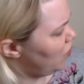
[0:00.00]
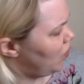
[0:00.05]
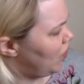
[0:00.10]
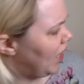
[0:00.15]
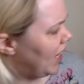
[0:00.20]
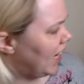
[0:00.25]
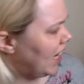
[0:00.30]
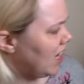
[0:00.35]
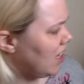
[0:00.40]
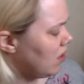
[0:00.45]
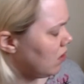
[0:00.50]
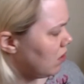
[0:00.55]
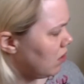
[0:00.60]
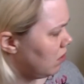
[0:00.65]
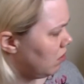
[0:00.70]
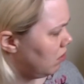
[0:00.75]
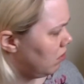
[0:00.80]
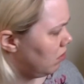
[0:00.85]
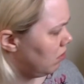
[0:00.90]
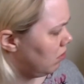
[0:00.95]
these.
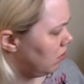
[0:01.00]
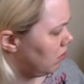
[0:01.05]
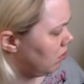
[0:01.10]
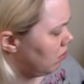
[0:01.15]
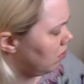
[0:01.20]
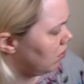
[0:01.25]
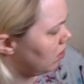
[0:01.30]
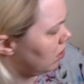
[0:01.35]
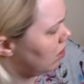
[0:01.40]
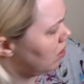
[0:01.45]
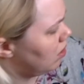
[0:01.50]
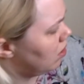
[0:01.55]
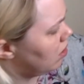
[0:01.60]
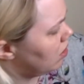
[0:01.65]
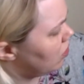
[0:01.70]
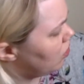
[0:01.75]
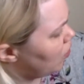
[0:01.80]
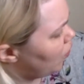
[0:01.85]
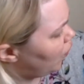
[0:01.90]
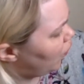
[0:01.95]
There's
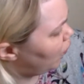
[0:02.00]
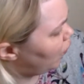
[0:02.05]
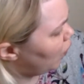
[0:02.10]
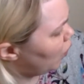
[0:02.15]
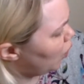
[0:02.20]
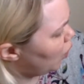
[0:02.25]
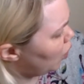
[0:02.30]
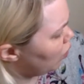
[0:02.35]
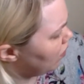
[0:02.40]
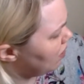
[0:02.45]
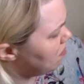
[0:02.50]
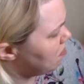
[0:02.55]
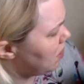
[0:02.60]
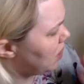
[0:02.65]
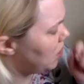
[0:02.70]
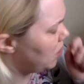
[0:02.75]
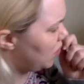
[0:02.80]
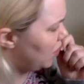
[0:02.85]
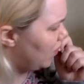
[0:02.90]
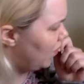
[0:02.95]
a 4 in
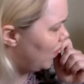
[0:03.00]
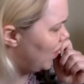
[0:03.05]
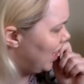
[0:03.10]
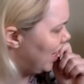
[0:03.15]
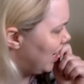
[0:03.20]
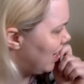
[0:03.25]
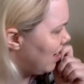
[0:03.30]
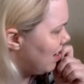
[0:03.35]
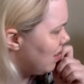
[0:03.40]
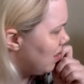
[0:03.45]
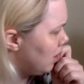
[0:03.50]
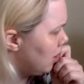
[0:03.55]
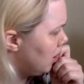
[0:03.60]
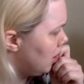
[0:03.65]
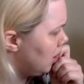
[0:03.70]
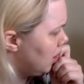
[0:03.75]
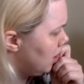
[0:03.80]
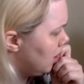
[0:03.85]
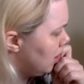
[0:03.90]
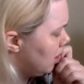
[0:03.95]
both of these.
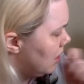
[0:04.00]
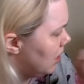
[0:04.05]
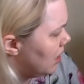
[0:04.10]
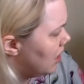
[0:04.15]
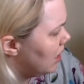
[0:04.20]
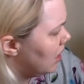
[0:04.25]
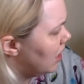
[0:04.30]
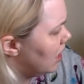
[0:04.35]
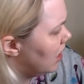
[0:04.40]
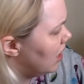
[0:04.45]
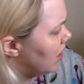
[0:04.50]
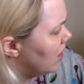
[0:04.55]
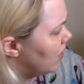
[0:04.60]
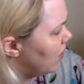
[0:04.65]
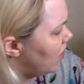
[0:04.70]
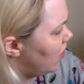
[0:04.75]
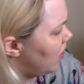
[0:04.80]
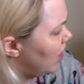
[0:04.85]
There's a